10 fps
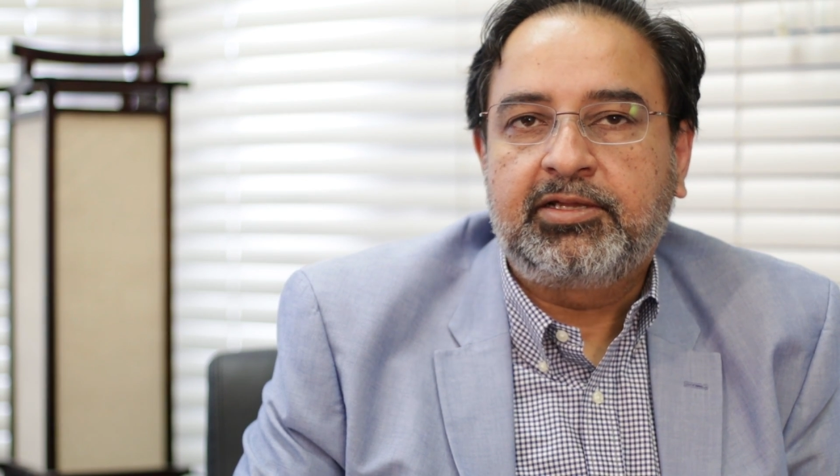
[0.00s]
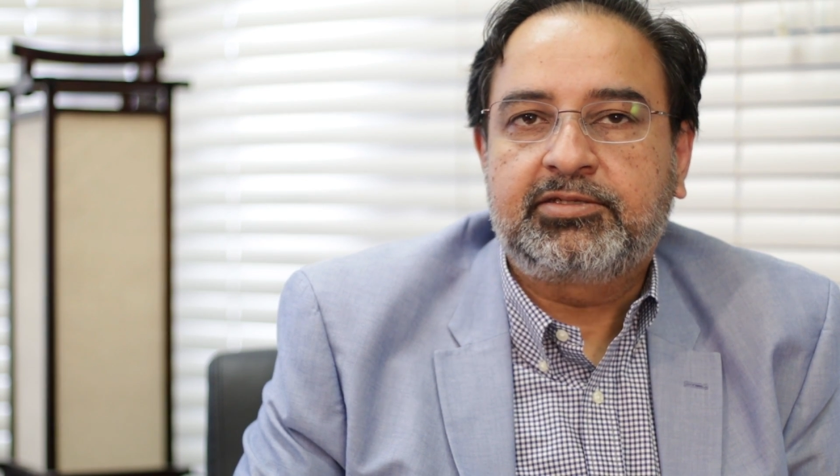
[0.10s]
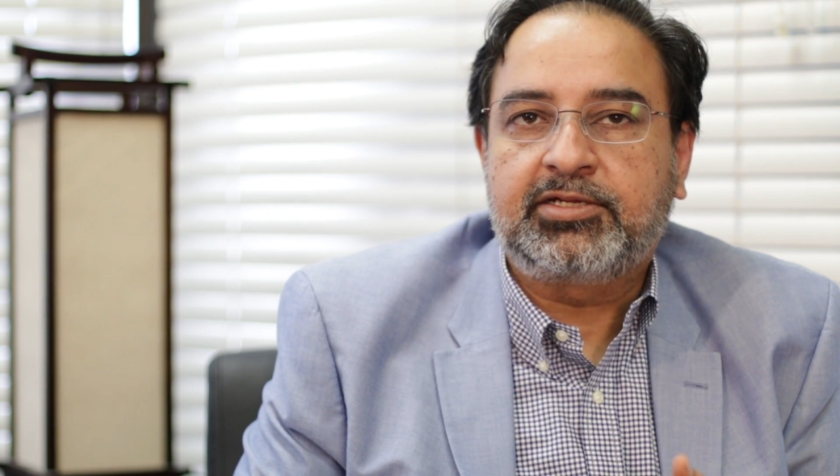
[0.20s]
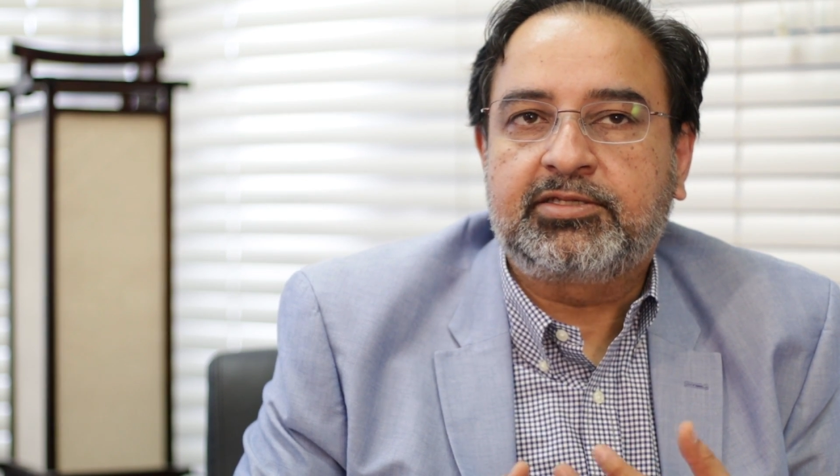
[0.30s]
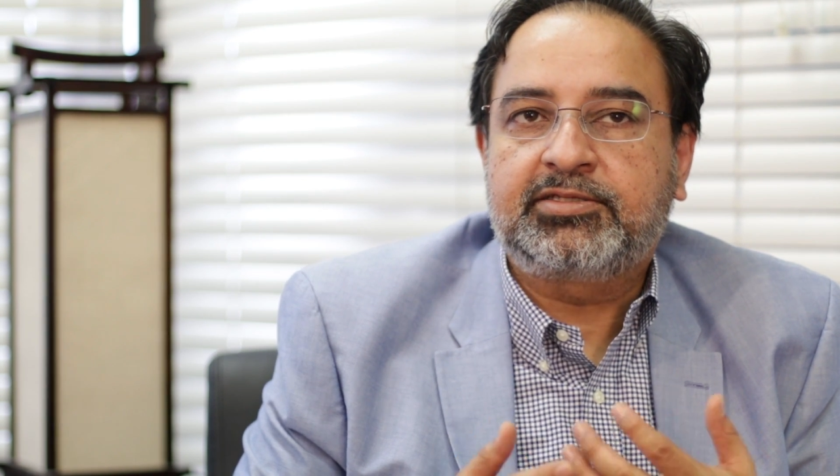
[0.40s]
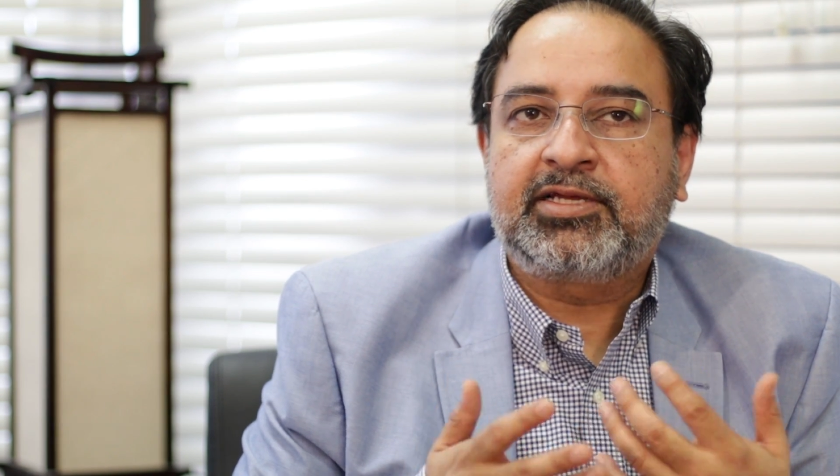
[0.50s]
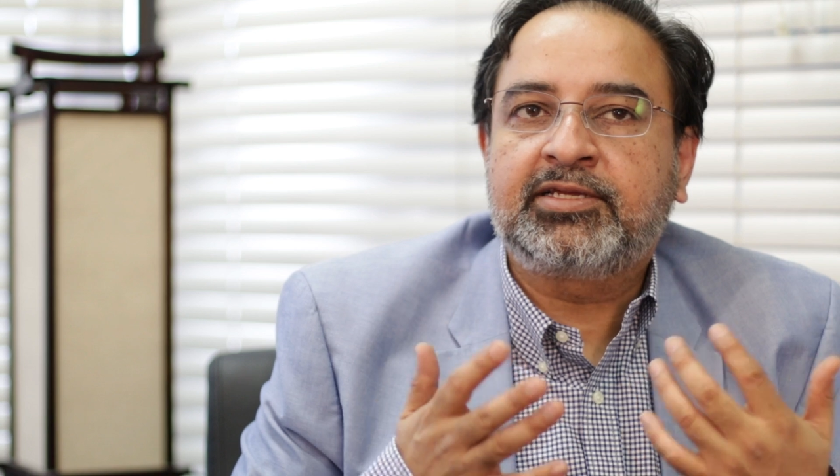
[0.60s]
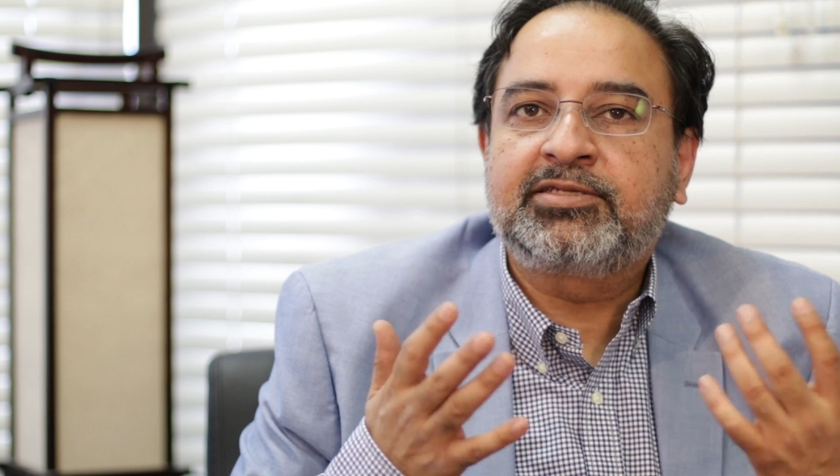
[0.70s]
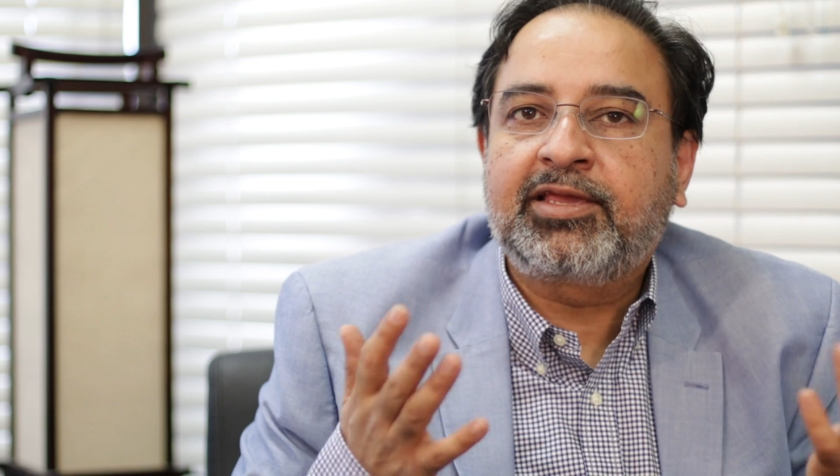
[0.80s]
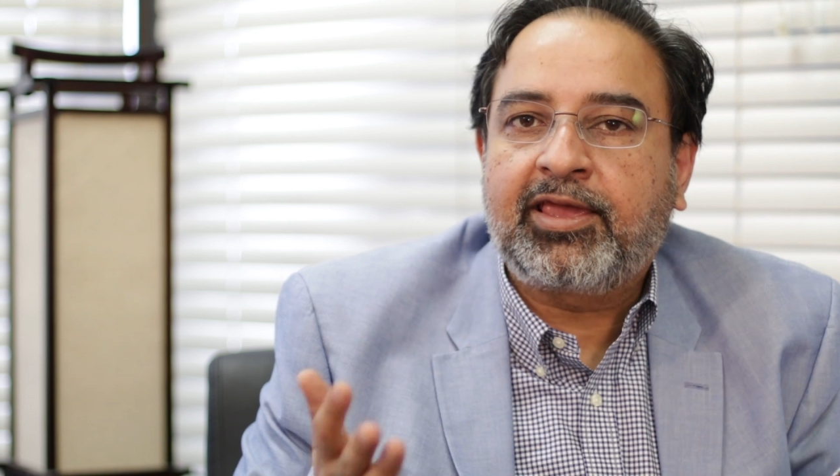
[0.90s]
such
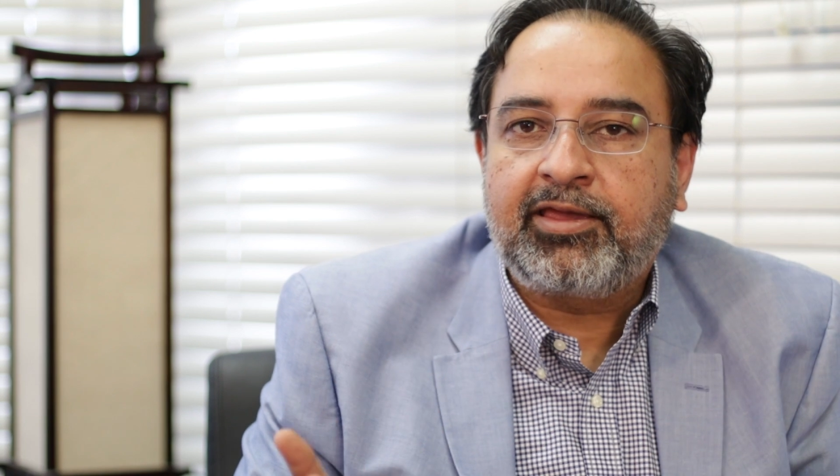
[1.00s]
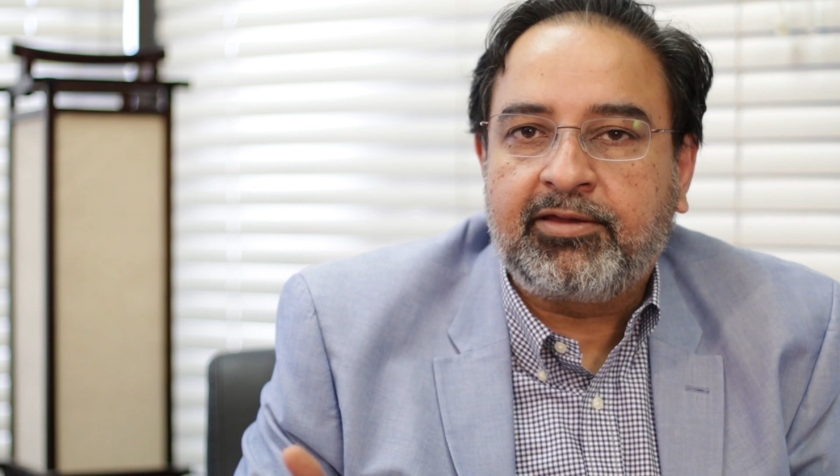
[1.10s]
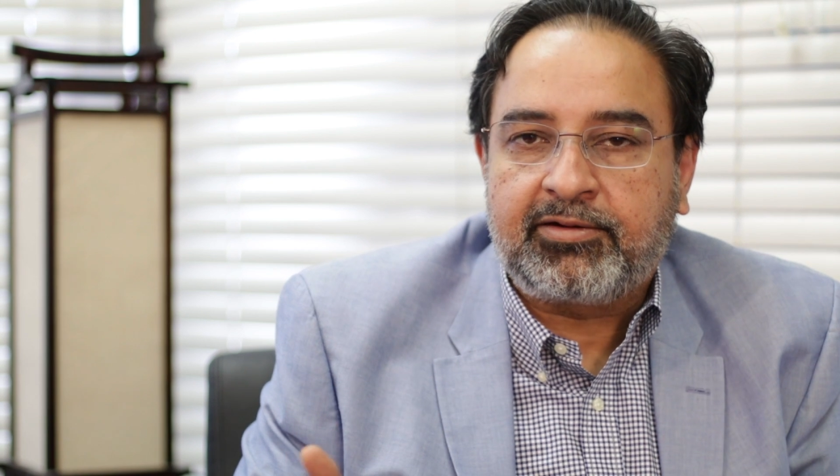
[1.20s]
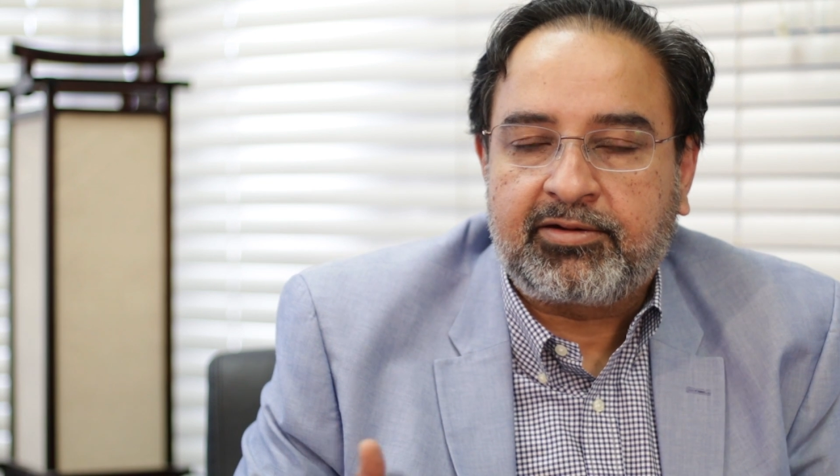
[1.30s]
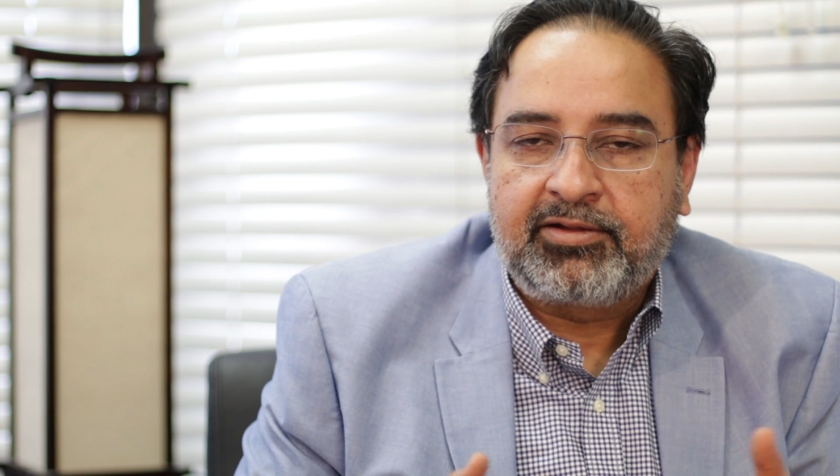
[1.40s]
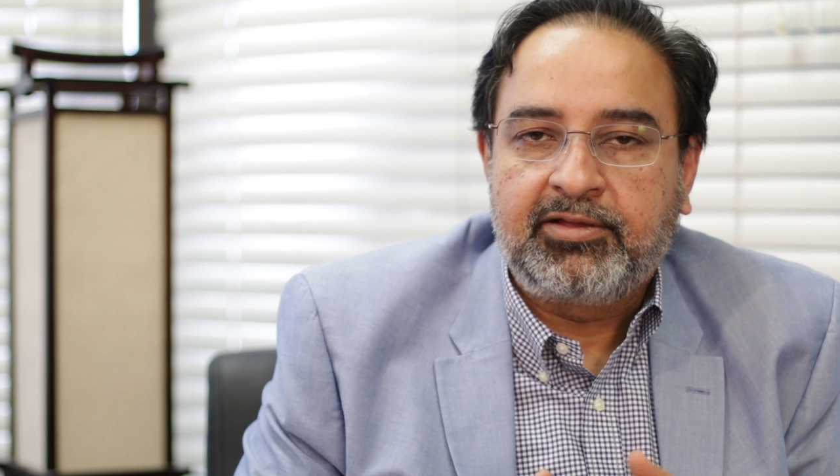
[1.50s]
as CARE,